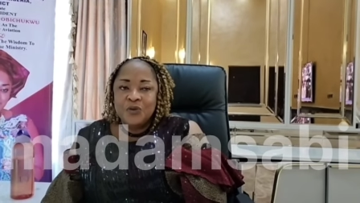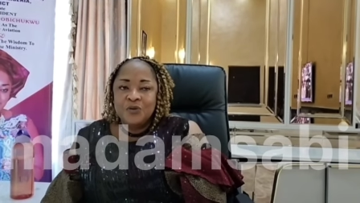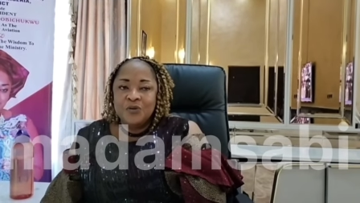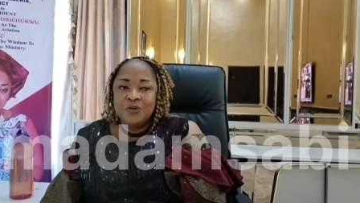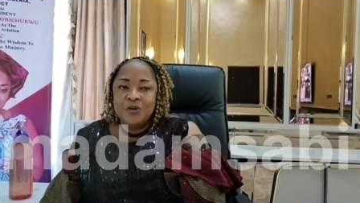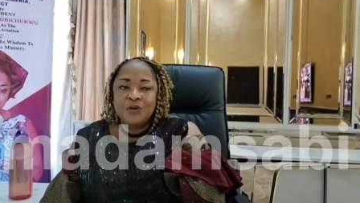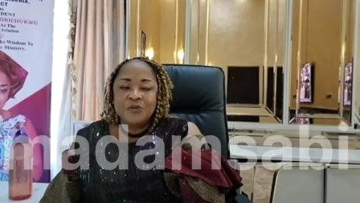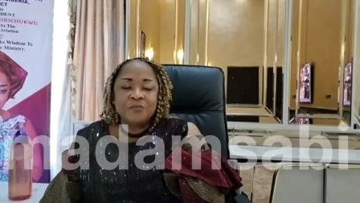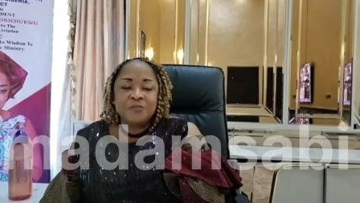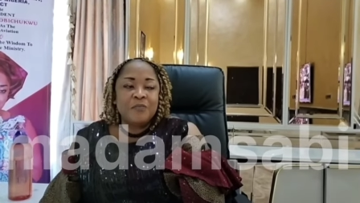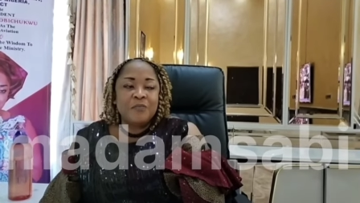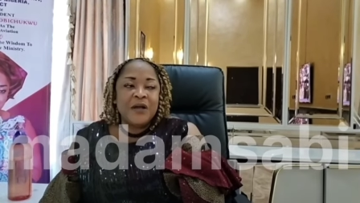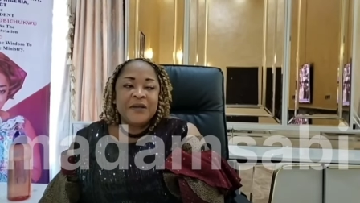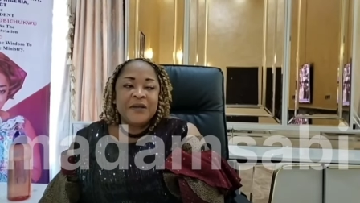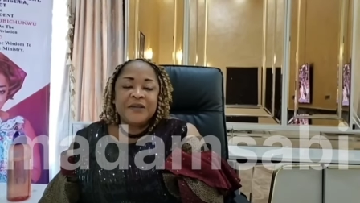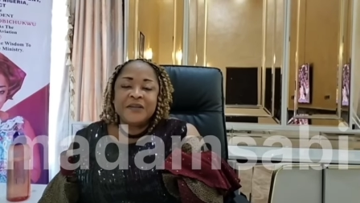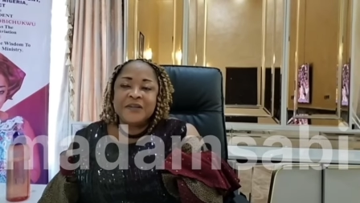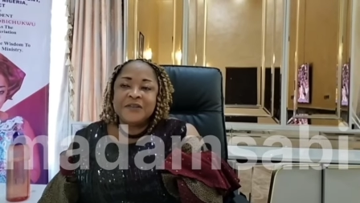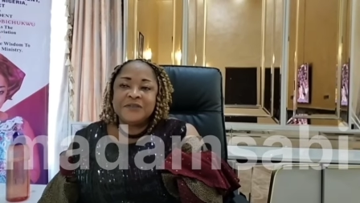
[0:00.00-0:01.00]
not
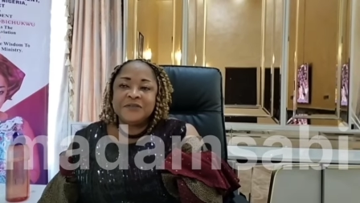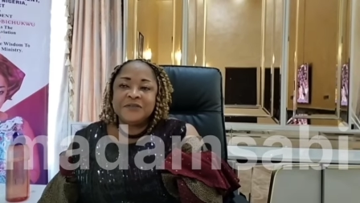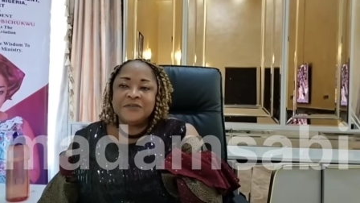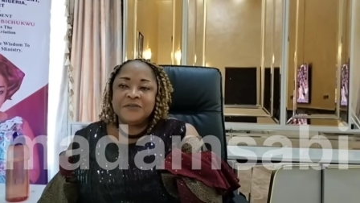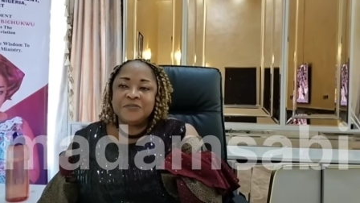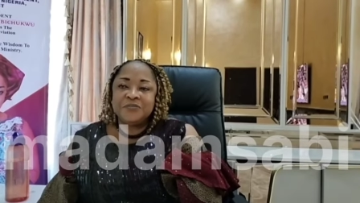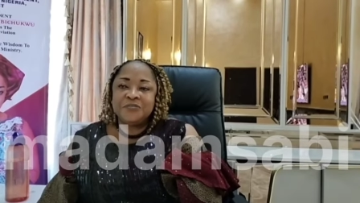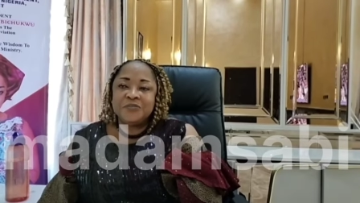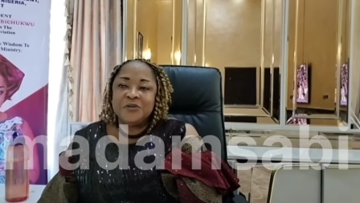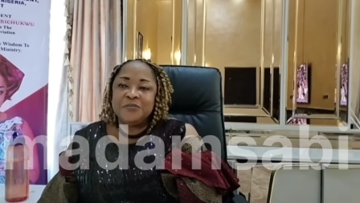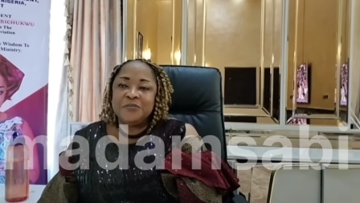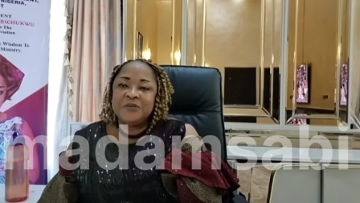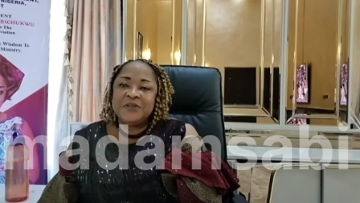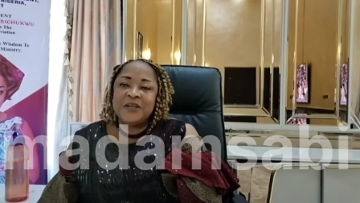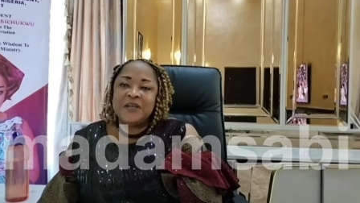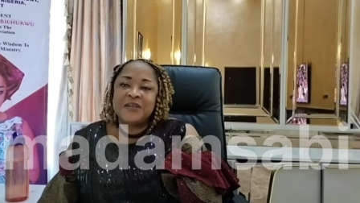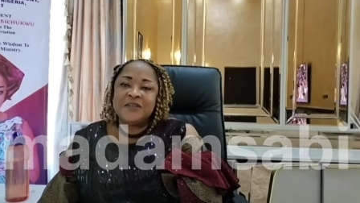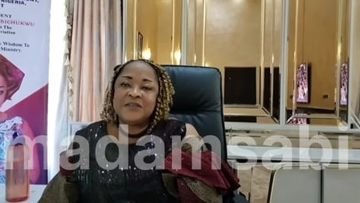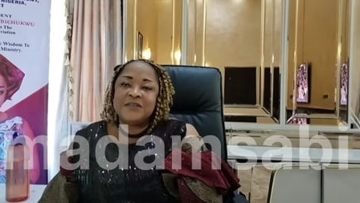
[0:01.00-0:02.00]
minding maybe
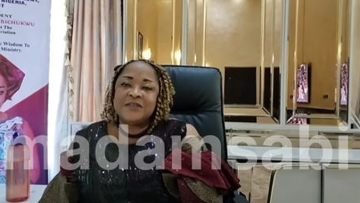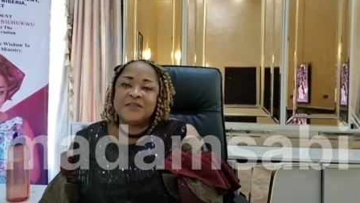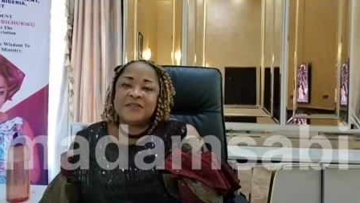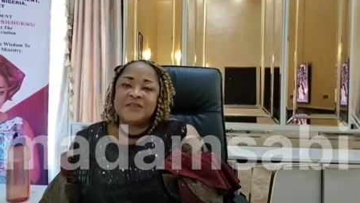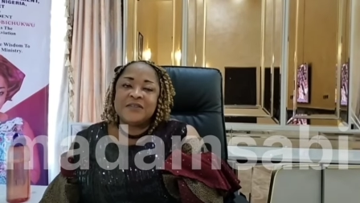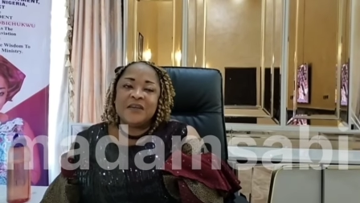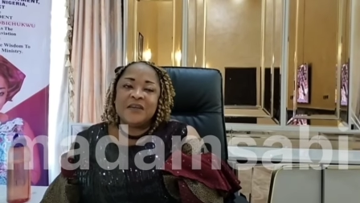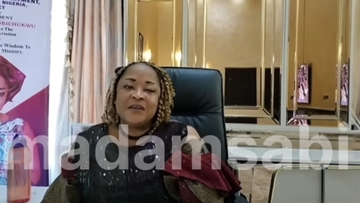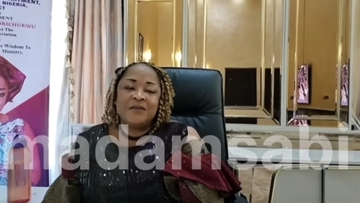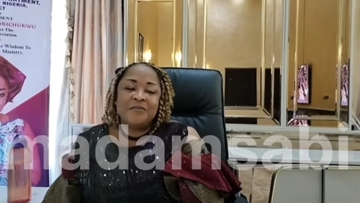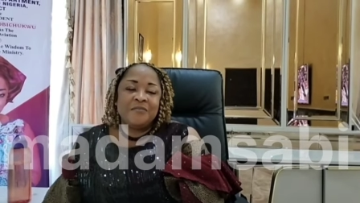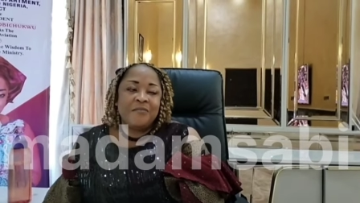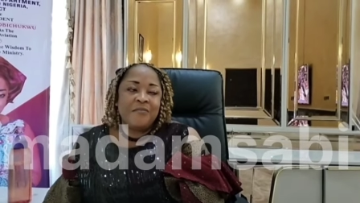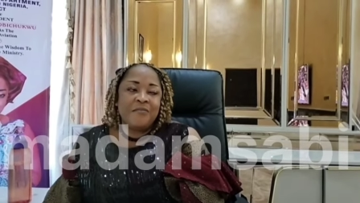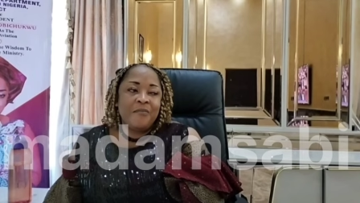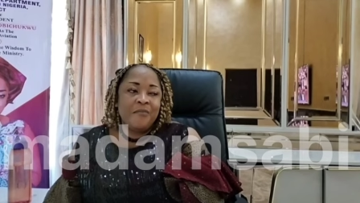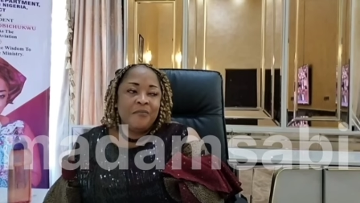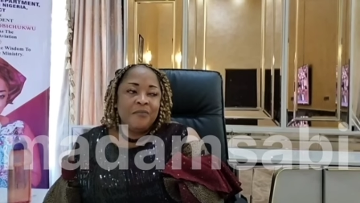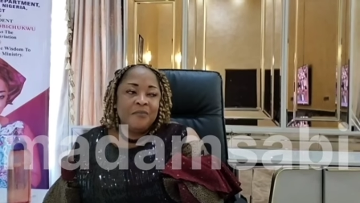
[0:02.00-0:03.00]
that um,
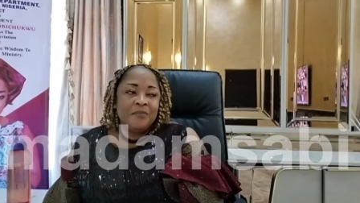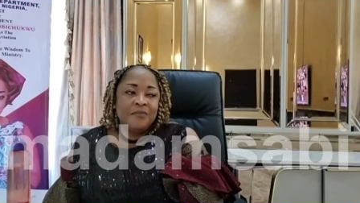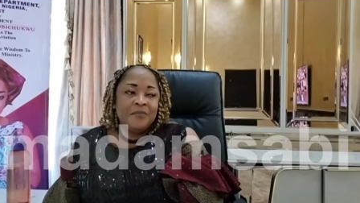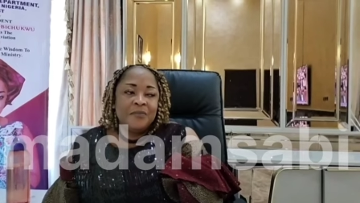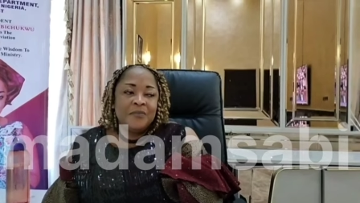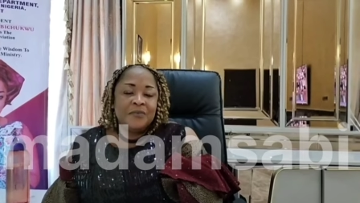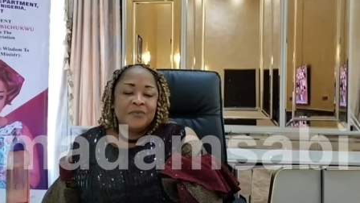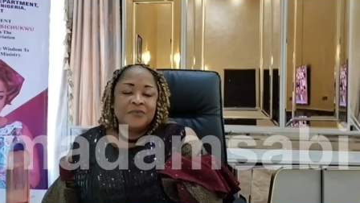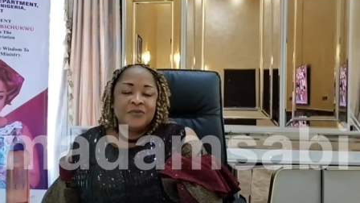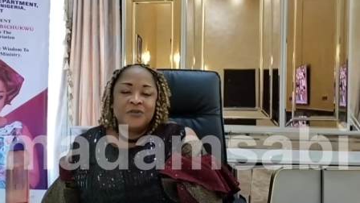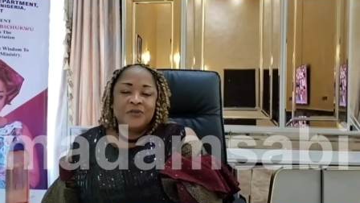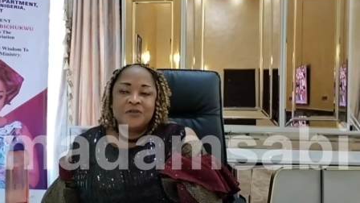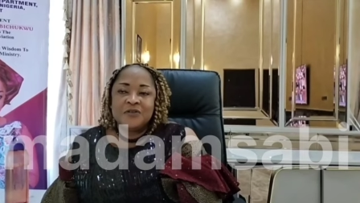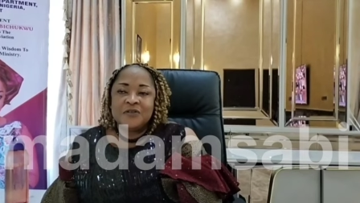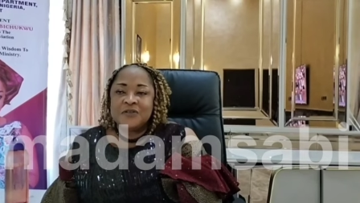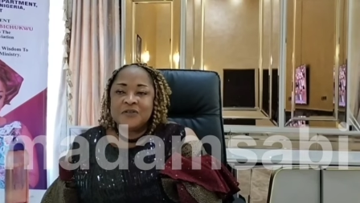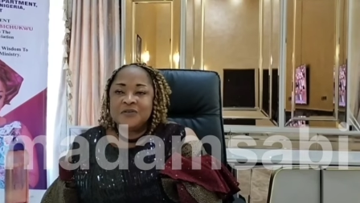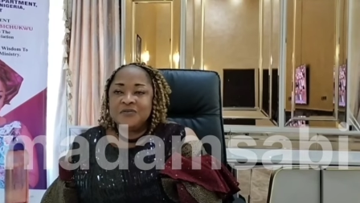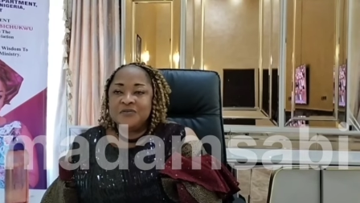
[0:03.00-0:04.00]

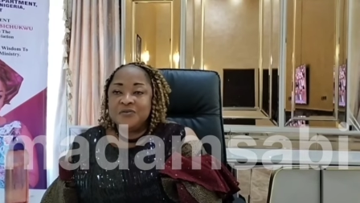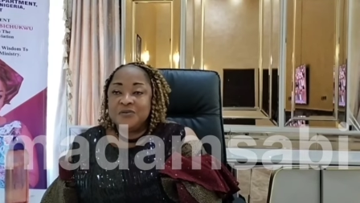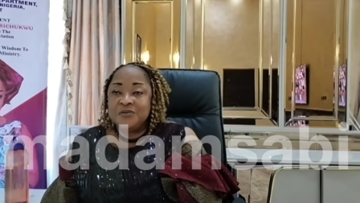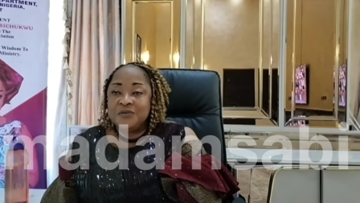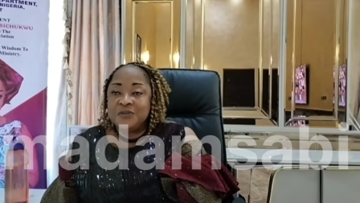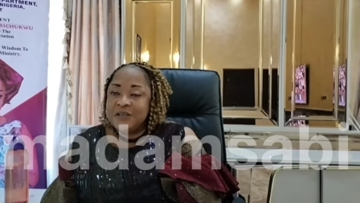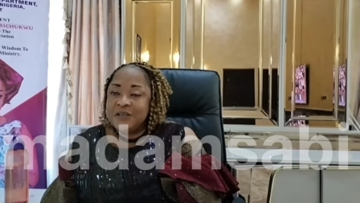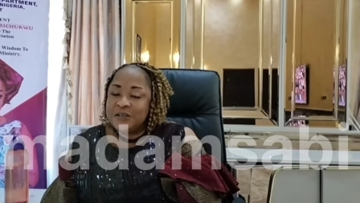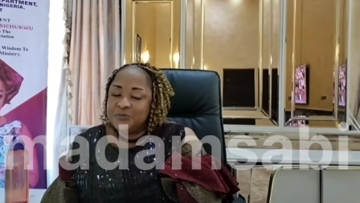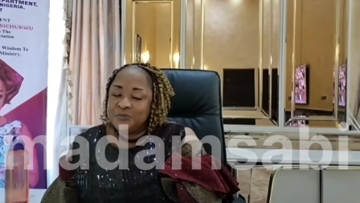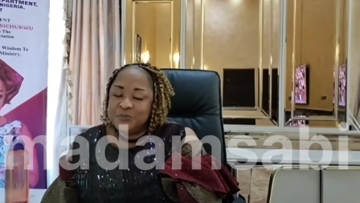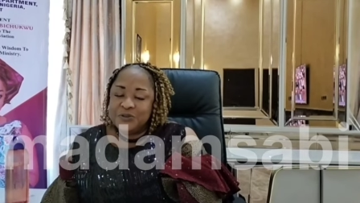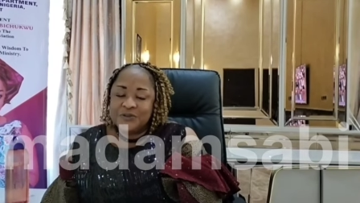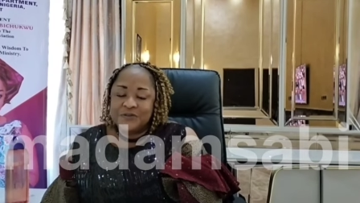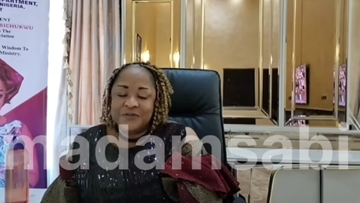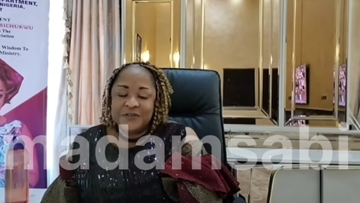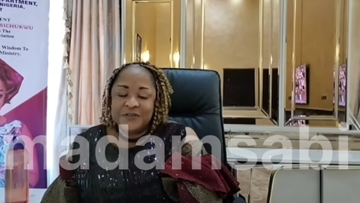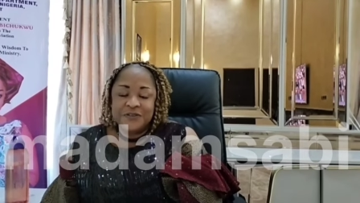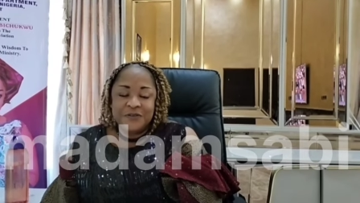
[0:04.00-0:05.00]
just new in the
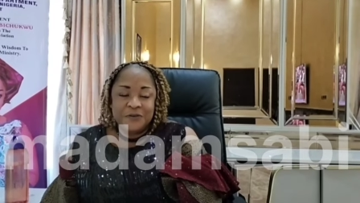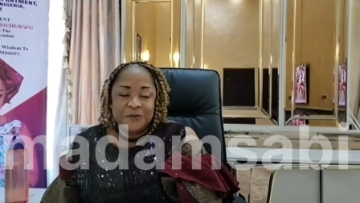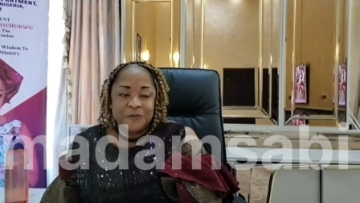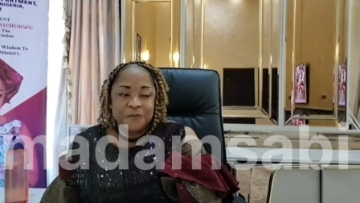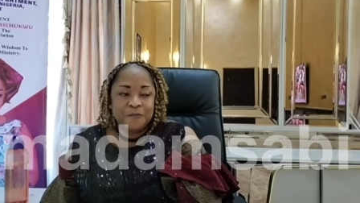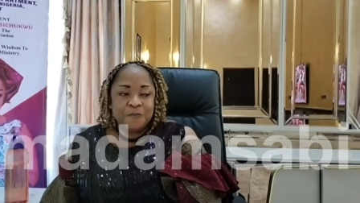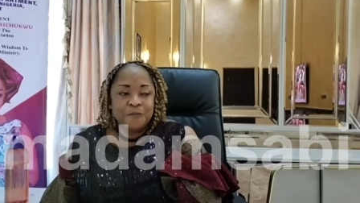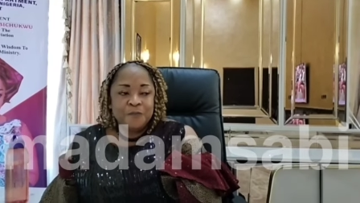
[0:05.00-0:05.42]
administration.